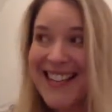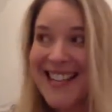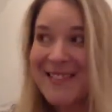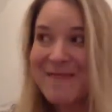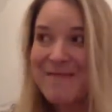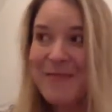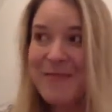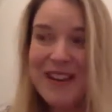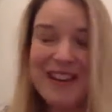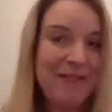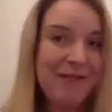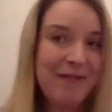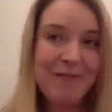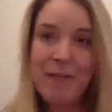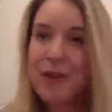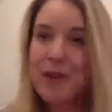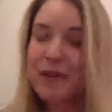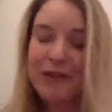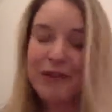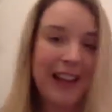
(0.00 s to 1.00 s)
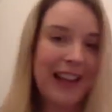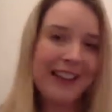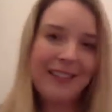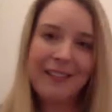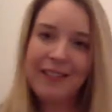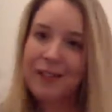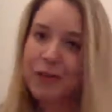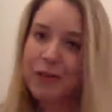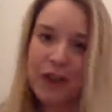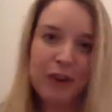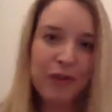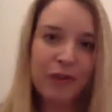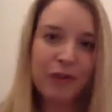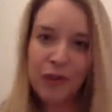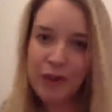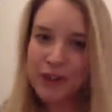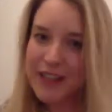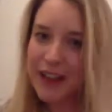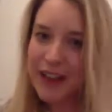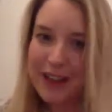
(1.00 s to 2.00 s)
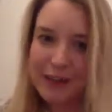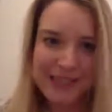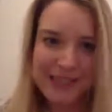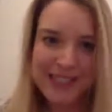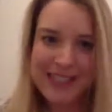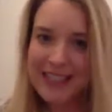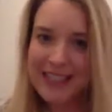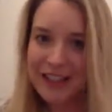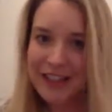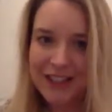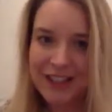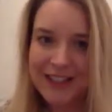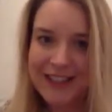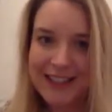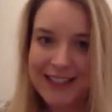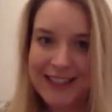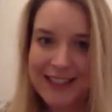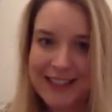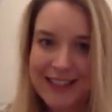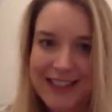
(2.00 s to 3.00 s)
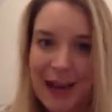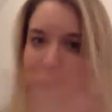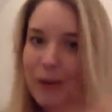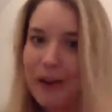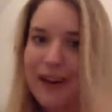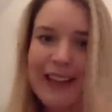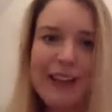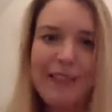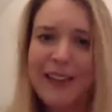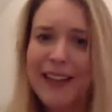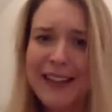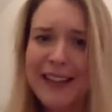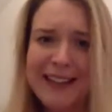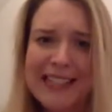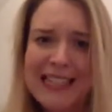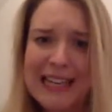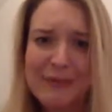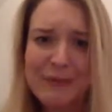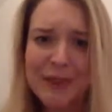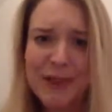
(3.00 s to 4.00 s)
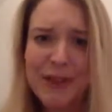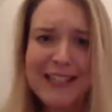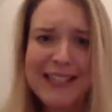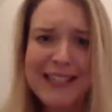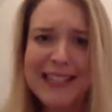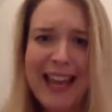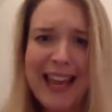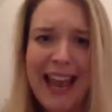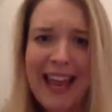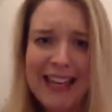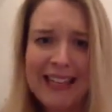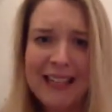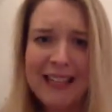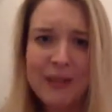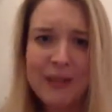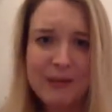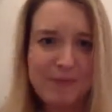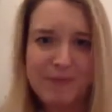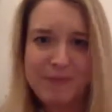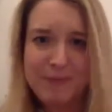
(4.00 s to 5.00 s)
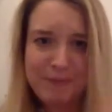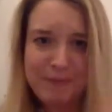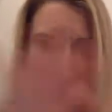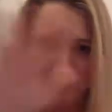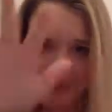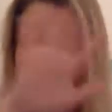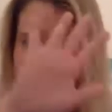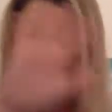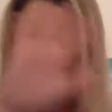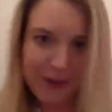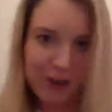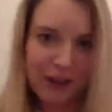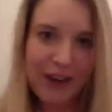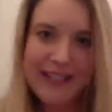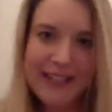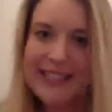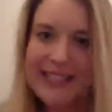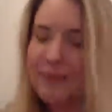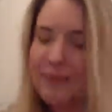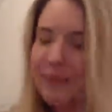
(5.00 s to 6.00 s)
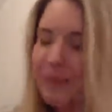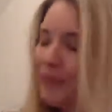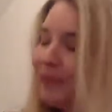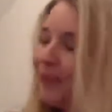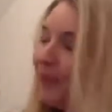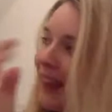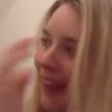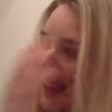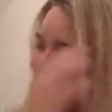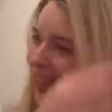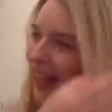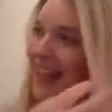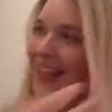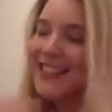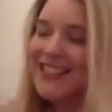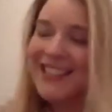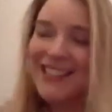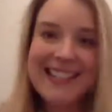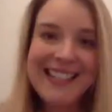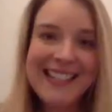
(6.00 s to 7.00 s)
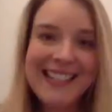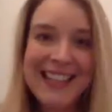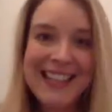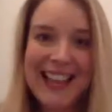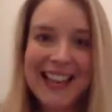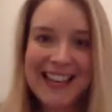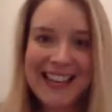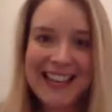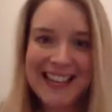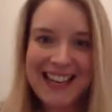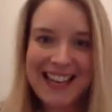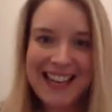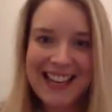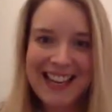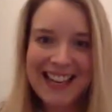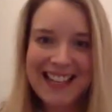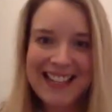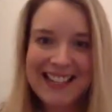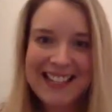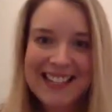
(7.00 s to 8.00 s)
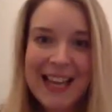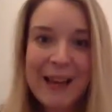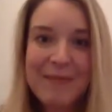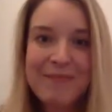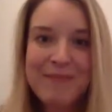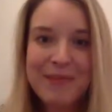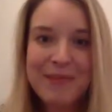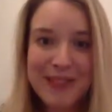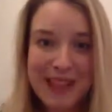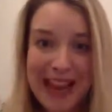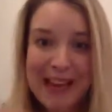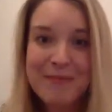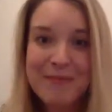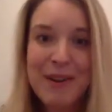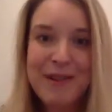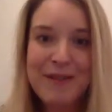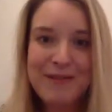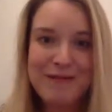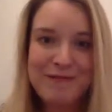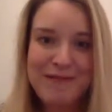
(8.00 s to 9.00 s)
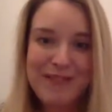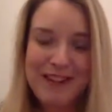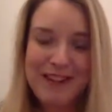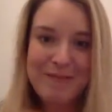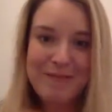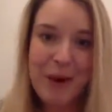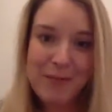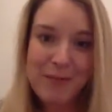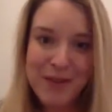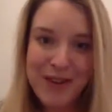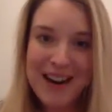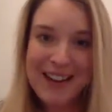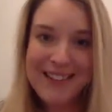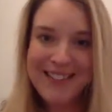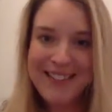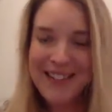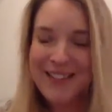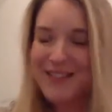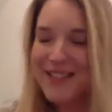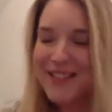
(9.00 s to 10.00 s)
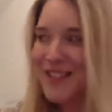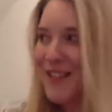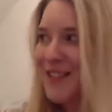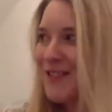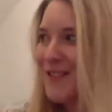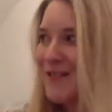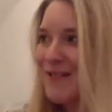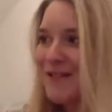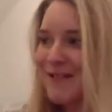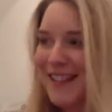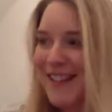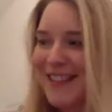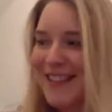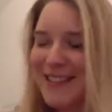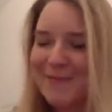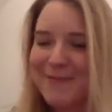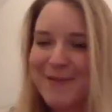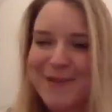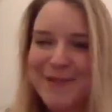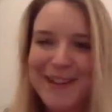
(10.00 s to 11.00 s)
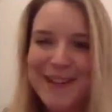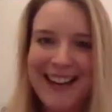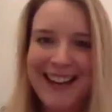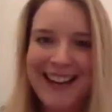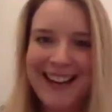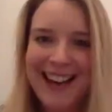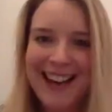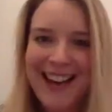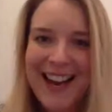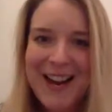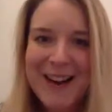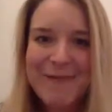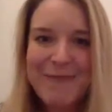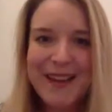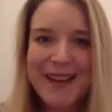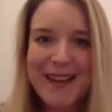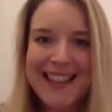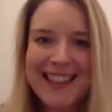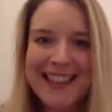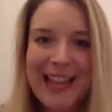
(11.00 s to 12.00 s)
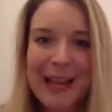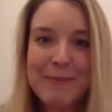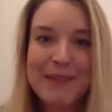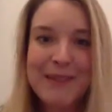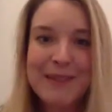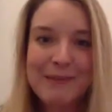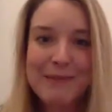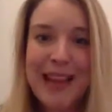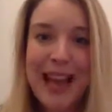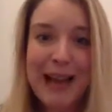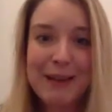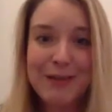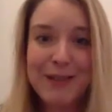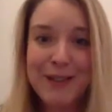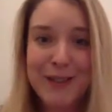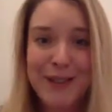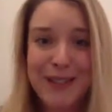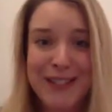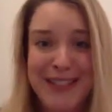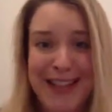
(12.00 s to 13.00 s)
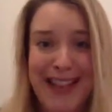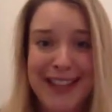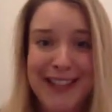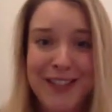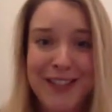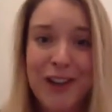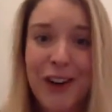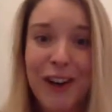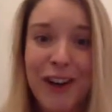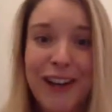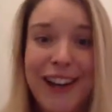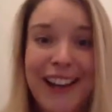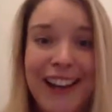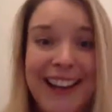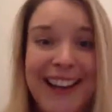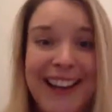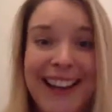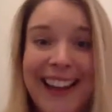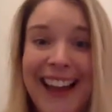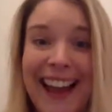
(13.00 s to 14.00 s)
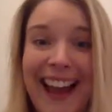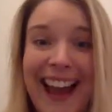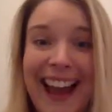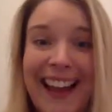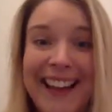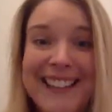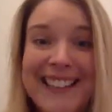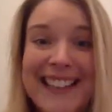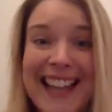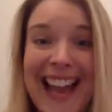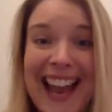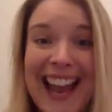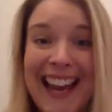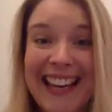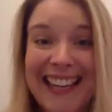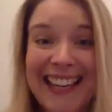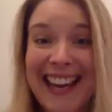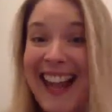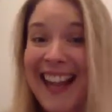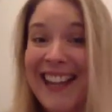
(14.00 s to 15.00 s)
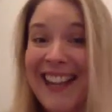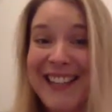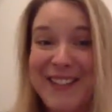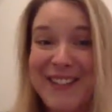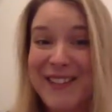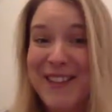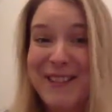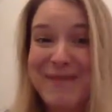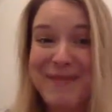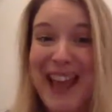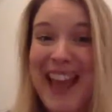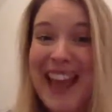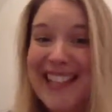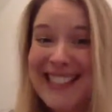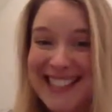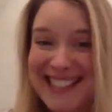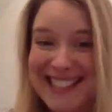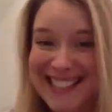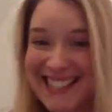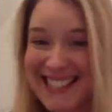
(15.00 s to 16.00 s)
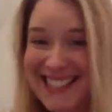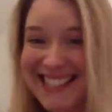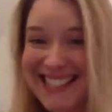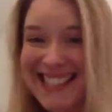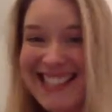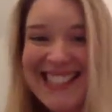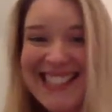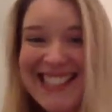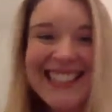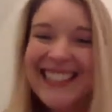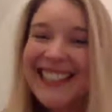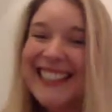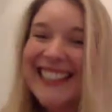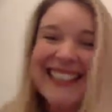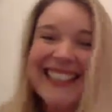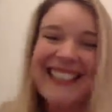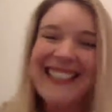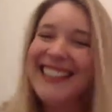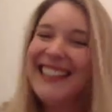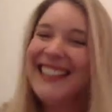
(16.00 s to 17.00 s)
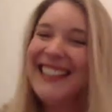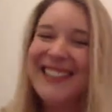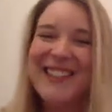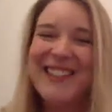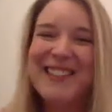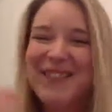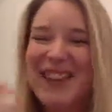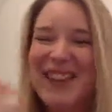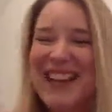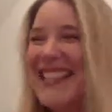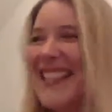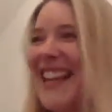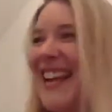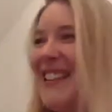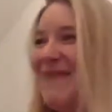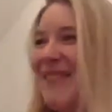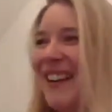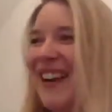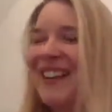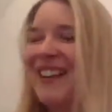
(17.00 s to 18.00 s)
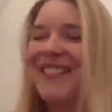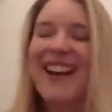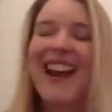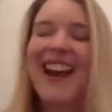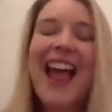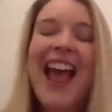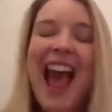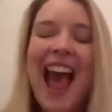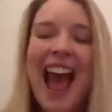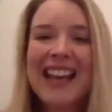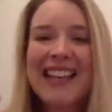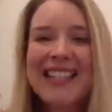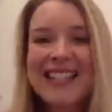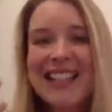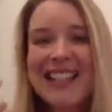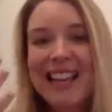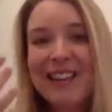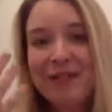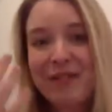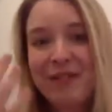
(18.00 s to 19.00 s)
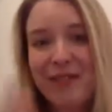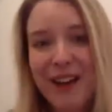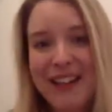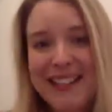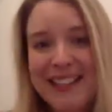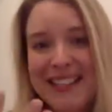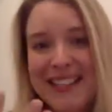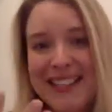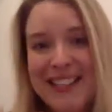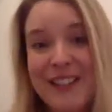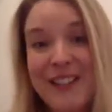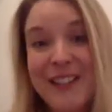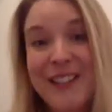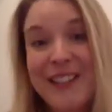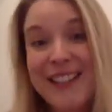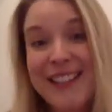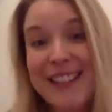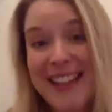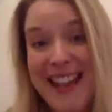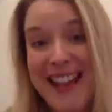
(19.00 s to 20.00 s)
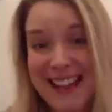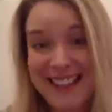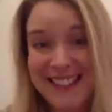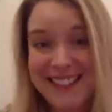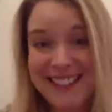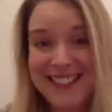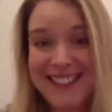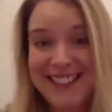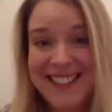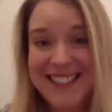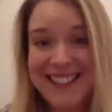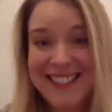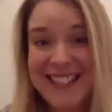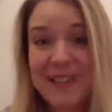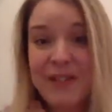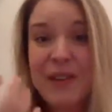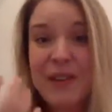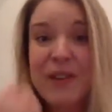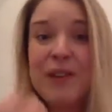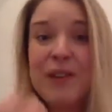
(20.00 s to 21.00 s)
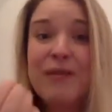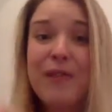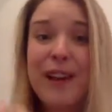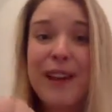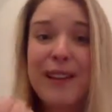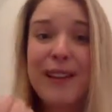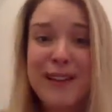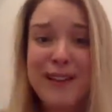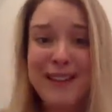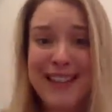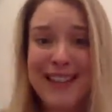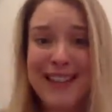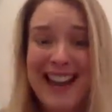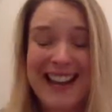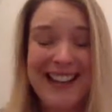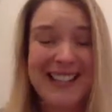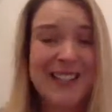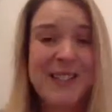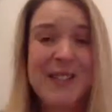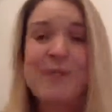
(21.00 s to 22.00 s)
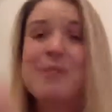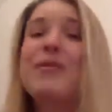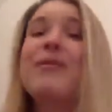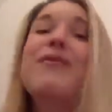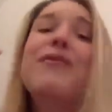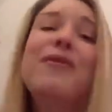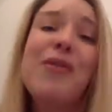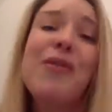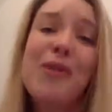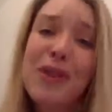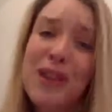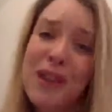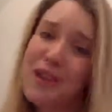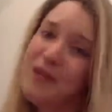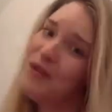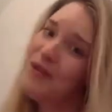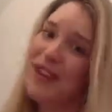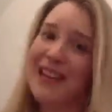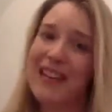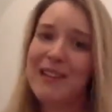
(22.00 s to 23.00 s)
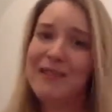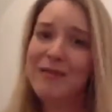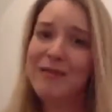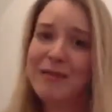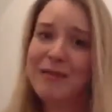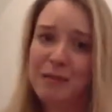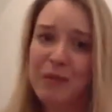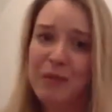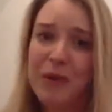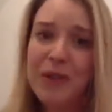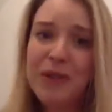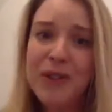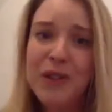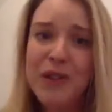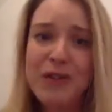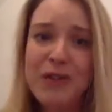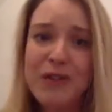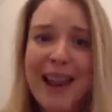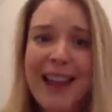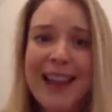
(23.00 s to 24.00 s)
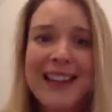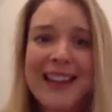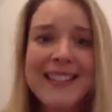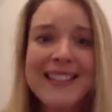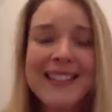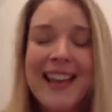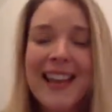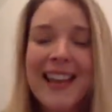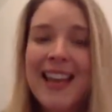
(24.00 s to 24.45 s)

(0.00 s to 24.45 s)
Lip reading: we've moved like 3 or 4 times each since, and we're living in the same street again. It's crazy. And she like came over, popped around after the school run this morning with Lemsip capsules and chocolate, and I was like, you're the best. You're the best neighbor ever. And it's like finding those connections. If you can find those connections before you've even moved to a place,